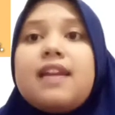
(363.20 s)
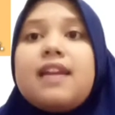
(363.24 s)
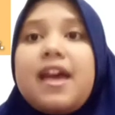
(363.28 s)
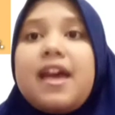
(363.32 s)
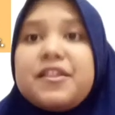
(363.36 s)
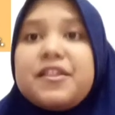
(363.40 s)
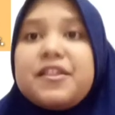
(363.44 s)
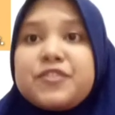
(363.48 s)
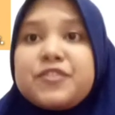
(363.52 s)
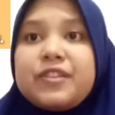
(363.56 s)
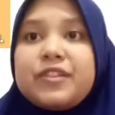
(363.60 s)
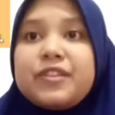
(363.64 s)

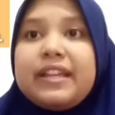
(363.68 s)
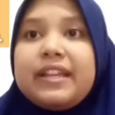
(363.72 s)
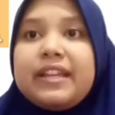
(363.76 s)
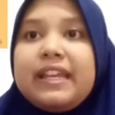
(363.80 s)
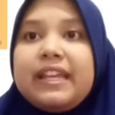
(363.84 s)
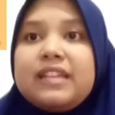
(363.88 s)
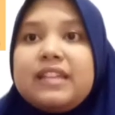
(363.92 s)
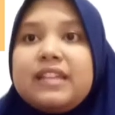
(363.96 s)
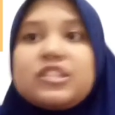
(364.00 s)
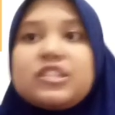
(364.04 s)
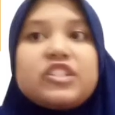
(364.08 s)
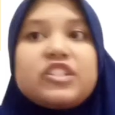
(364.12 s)

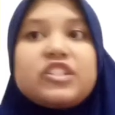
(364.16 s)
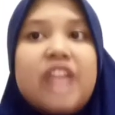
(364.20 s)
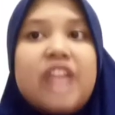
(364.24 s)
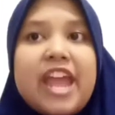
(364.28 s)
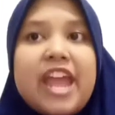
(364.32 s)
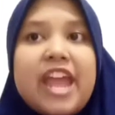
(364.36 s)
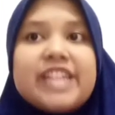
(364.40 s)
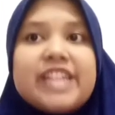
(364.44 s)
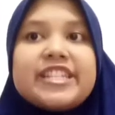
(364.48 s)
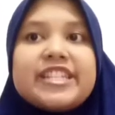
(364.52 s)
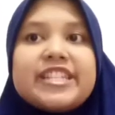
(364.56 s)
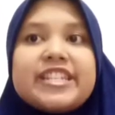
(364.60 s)
Hasley
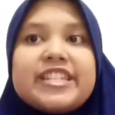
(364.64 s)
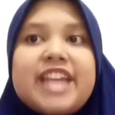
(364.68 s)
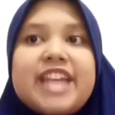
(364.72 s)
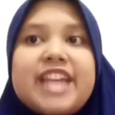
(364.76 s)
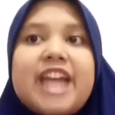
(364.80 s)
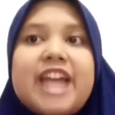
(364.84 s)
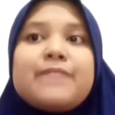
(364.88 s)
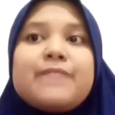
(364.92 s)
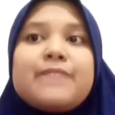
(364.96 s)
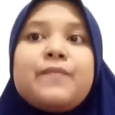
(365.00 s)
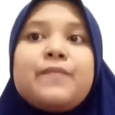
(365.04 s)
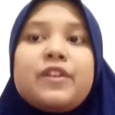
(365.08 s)
states
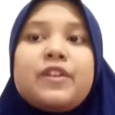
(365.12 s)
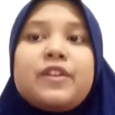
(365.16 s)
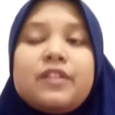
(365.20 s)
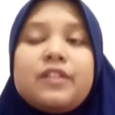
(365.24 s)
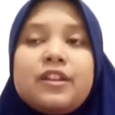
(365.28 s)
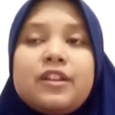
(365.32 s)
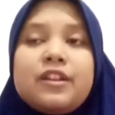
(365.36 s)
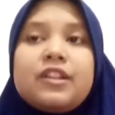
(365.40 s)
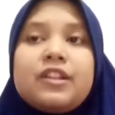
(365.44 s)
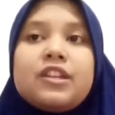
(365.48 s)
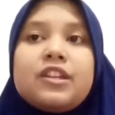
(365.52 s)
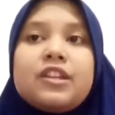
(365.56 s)
that
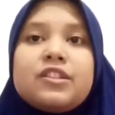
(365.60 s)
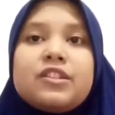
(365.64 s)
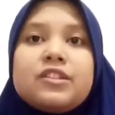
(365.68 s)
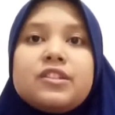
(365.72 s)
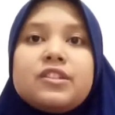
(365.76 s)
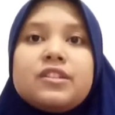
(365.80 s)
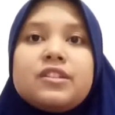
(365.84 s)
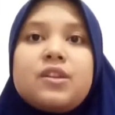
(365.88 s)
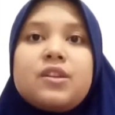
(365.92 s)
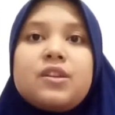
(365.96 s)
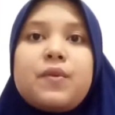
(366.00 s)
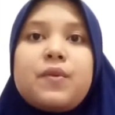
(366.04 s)

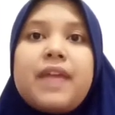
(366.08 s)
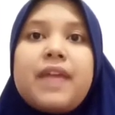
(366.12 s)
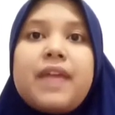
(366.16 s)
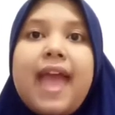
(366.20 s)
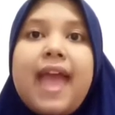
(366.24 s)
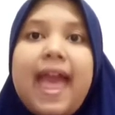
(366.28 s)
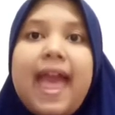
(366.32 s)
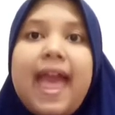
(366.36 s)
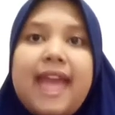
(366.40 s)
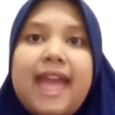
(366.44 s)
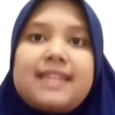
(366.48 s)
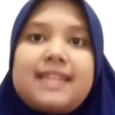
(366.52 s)
perlocutionary
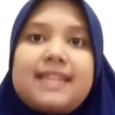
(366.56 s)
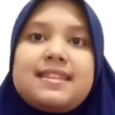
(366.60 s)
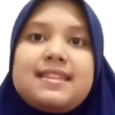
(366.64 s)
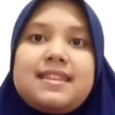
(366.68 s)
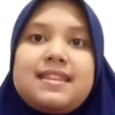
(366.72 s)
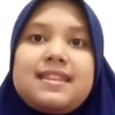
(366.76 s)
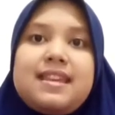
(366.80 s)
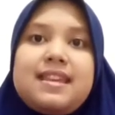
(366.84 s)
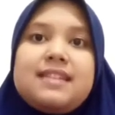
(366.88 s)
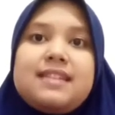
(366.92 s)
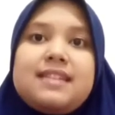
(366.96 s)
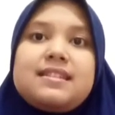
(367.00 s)
act
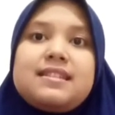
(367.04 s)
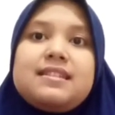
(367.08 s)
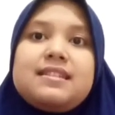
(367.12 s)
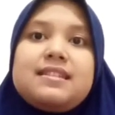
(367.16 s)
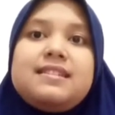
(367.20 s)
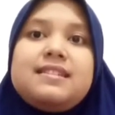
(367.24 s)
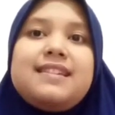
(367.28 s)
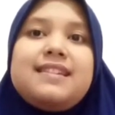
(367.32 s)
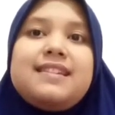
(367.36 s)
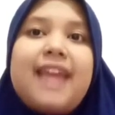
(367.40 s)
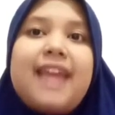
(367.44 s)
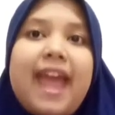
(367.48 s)
is
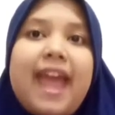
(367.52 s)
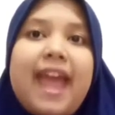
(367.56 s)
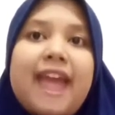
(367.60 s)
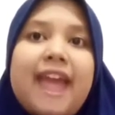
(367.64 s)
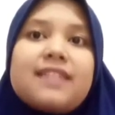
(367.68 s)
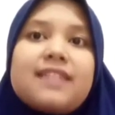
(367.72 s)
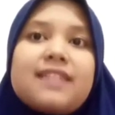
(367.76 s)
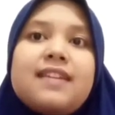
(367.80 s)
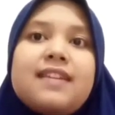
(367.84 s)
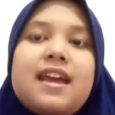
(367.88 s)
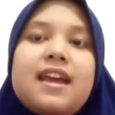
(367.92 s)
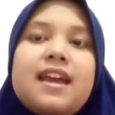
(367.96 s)
the
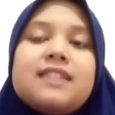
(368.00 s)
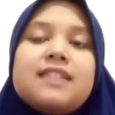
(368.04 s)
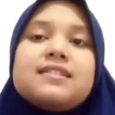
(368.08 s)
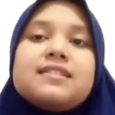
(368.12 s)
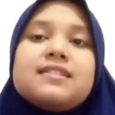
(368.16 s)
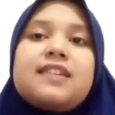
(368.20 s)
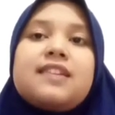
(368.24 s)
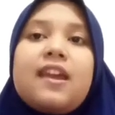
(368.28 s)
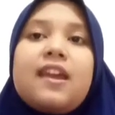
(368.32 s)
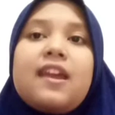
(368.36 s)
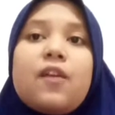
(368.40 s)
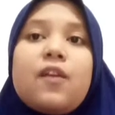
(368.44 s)
act that
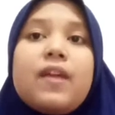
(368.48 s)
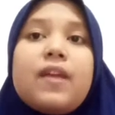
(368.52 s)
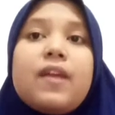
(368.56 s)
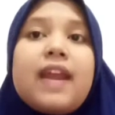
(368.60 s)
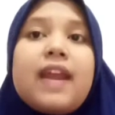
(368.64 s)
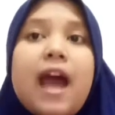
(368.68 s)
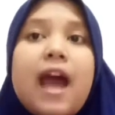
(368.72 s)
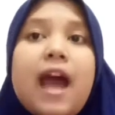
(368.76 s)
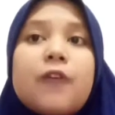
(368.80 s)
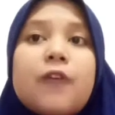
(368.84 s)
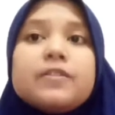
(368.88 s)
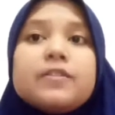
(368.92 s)
is carried
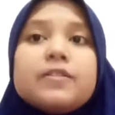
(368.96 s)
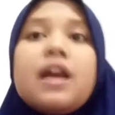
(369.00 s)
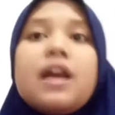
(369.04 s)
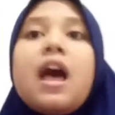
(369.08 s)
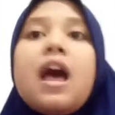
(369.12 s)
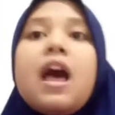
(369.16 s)
out